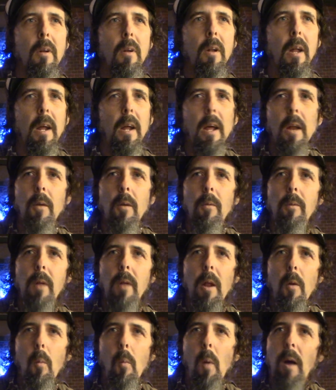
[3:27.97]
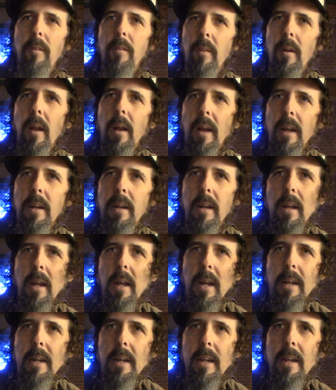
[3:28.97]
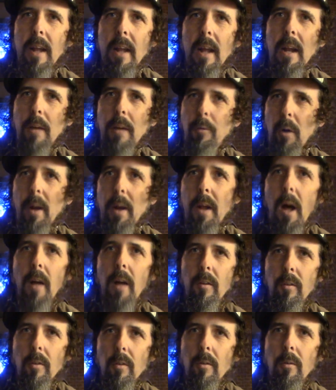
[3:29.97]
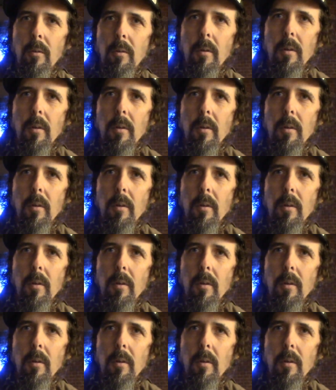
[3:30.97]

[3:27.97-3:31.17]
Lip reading: Like I don't watch it like I did then. I try not to.